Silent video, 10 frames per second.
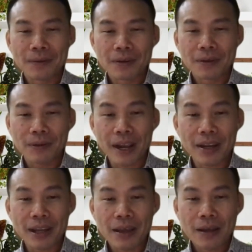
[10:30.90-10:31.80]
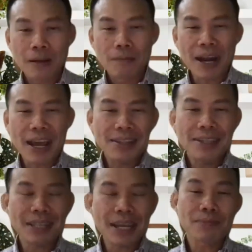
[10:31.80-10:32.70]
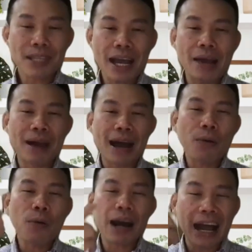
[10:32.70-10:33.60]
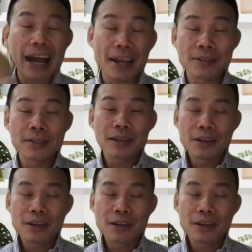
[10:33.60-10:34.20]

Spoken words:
right? But at the same time, our eyes